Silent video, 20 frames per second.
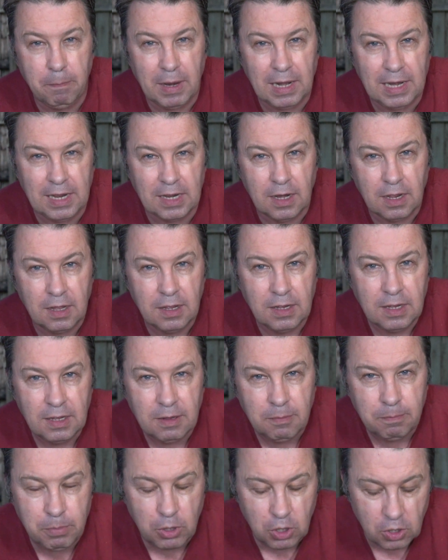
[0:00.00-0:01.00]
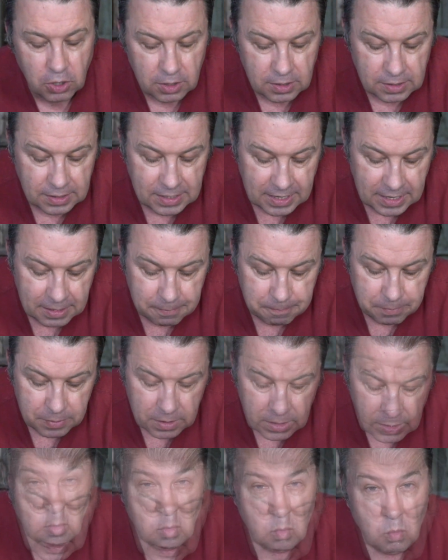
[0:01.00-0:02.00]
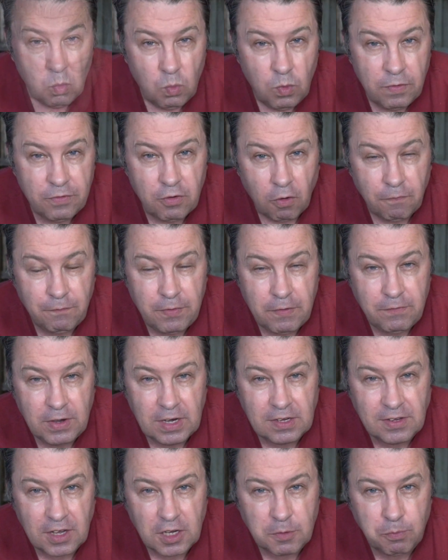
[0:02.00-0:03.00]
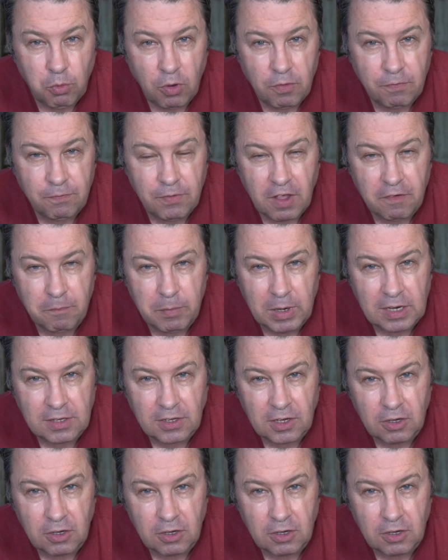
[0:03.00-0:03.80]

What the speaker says: million per day. We've got 56.5 million